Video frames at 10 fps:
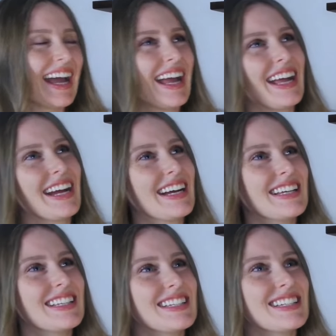
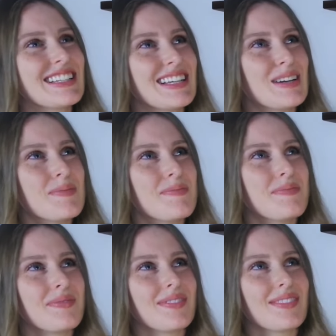And
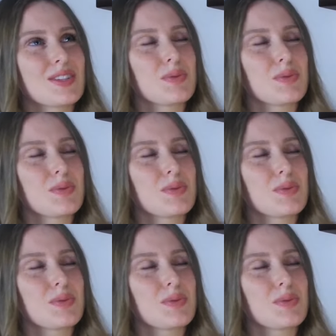so